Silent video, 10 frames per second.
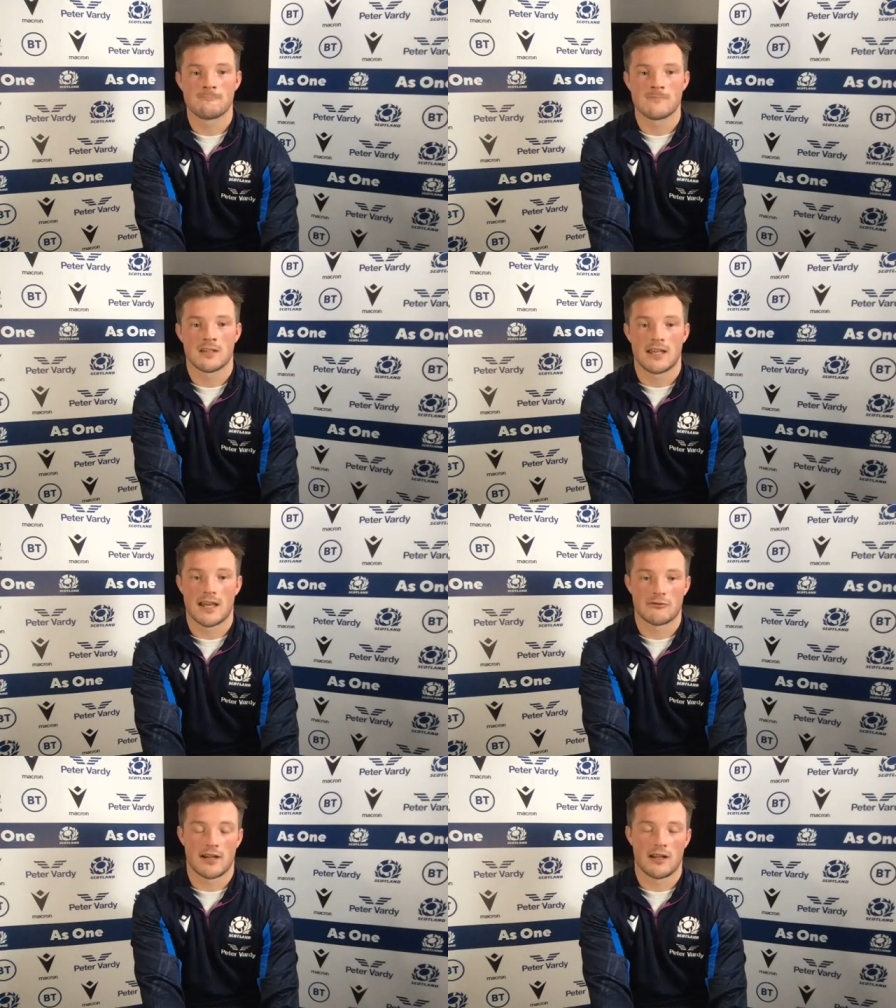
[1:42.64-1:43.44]
yeah,
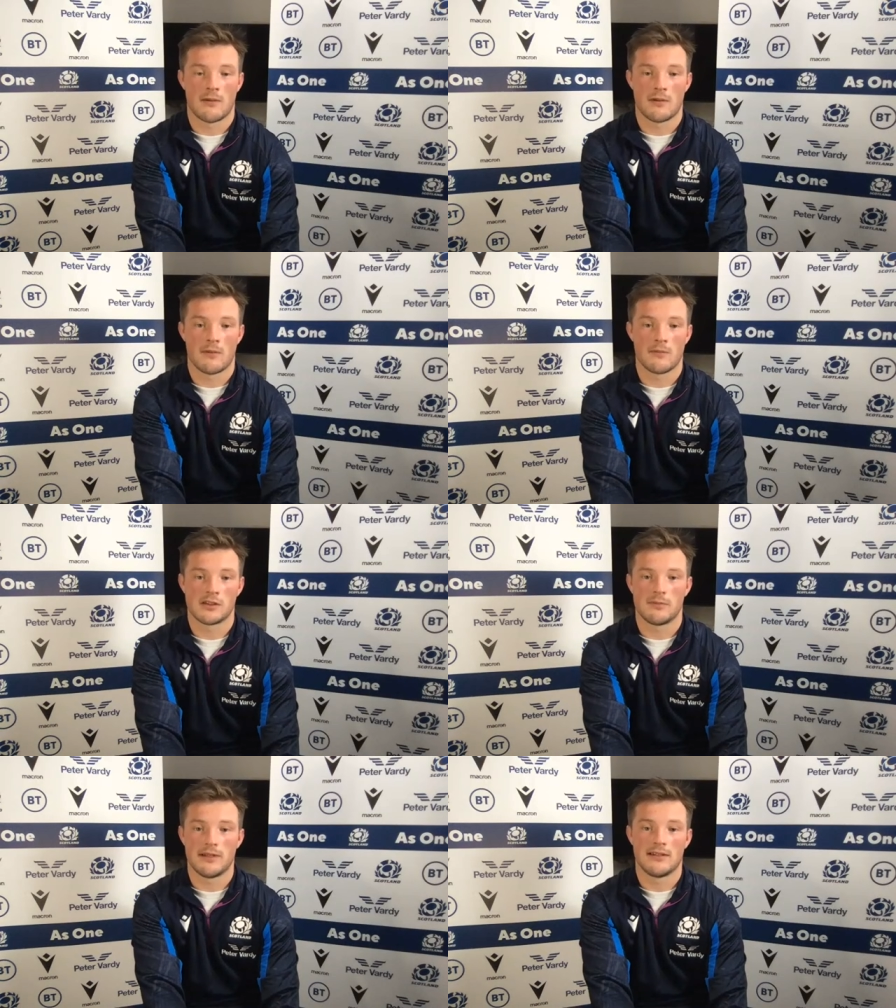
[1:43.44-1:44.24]
trying to up, up the
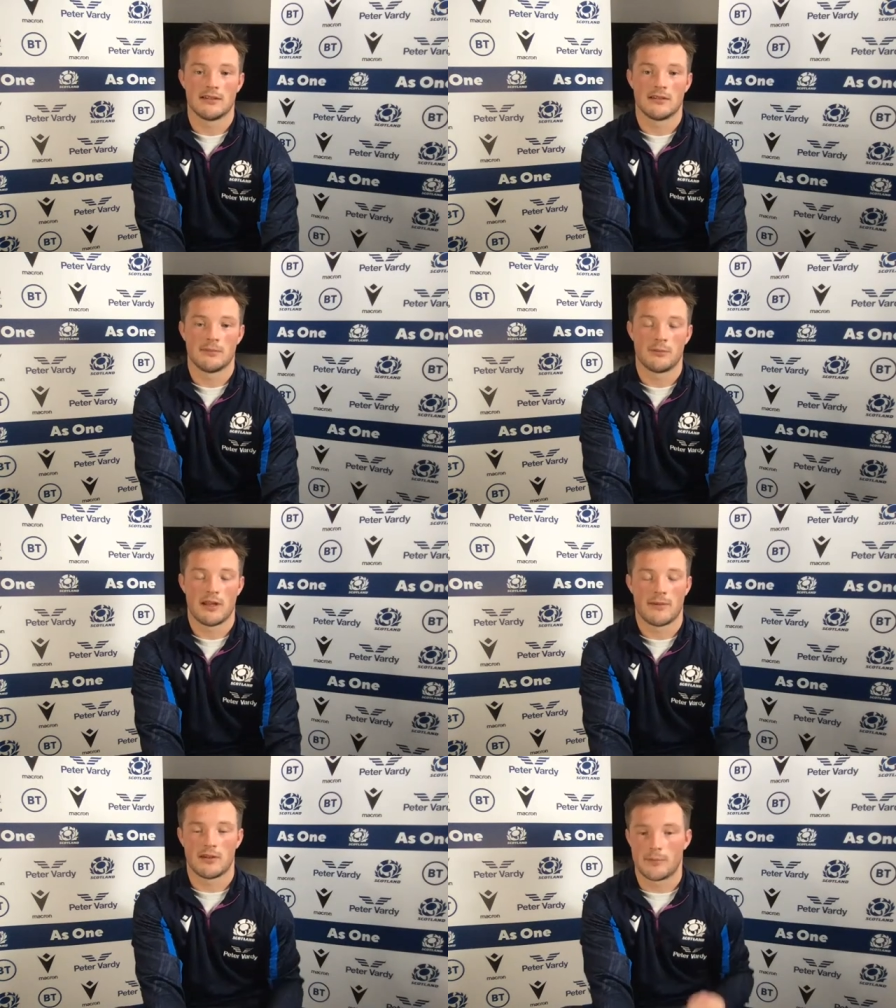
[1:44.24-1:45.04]
speed and, and put
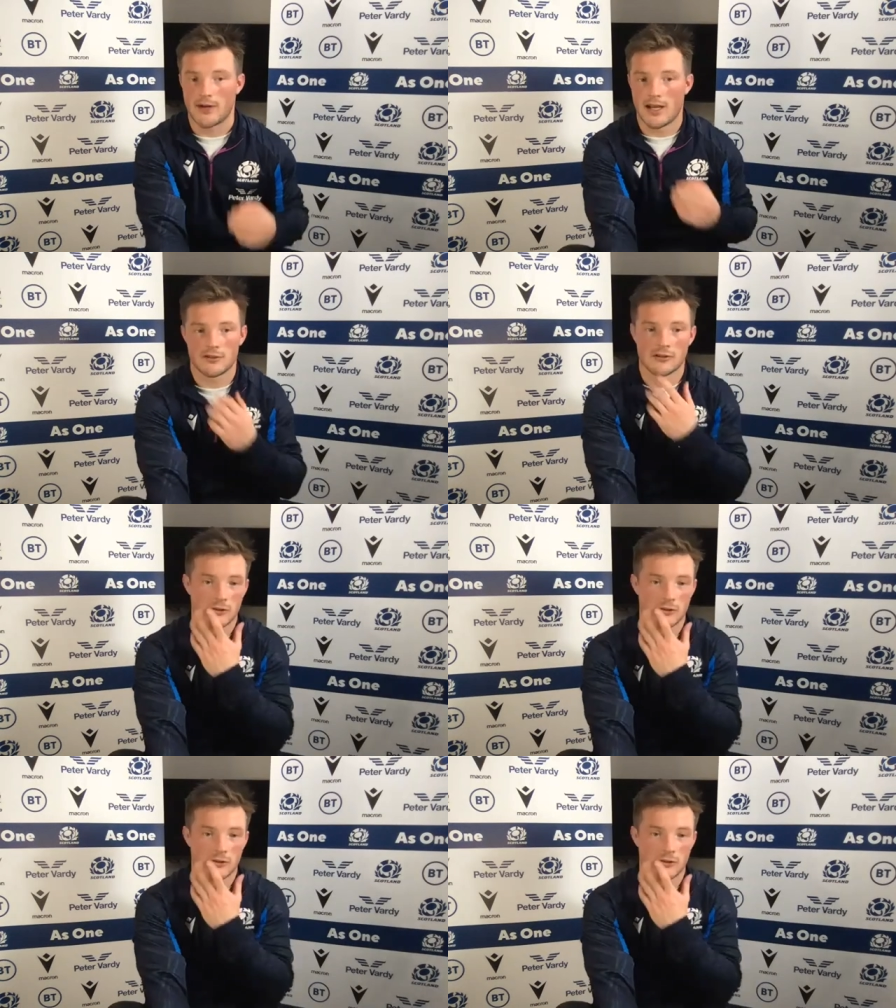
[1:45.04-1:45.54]
them under pressure.